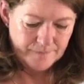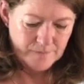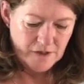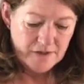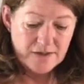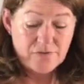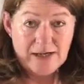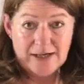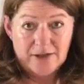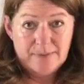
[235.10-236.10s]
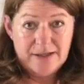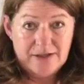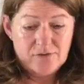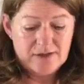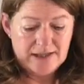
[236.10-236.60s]
So this is really going to be an
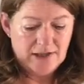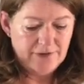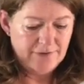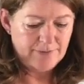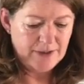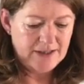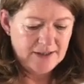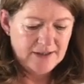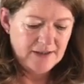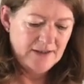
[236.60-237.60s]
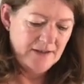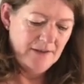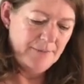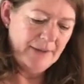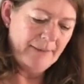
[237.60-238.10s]
interesting loaf of bread.
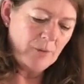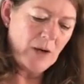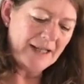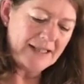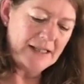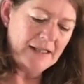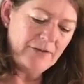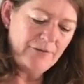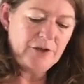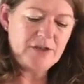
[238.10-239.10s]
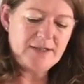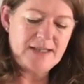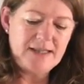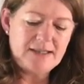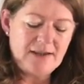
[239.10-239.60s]
But I'm quite keen for you to
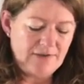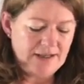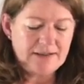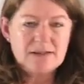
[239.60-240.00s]
see stuff like this